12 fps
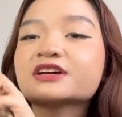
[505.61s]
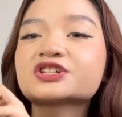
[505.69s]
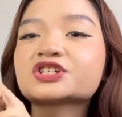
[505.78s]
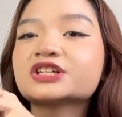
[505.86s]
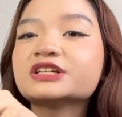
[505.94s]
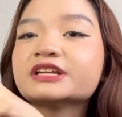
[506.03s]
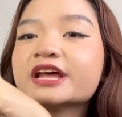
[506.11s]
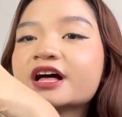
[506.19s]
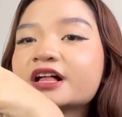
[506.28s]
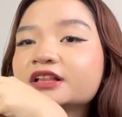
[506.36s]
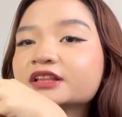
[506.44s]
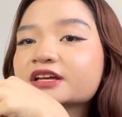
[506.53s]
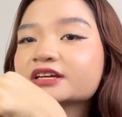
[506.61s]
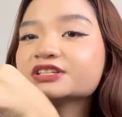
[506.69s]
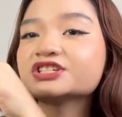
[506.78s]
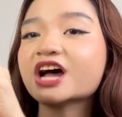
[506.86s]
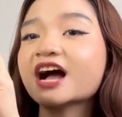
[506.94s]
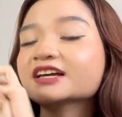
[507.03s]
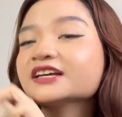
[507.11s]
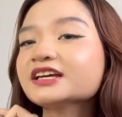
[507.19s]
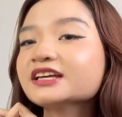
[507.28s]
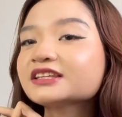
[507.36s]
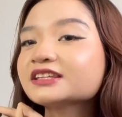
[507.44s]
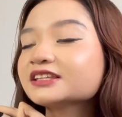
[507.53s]
a Chanel
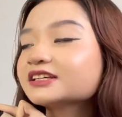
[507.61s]
jacket,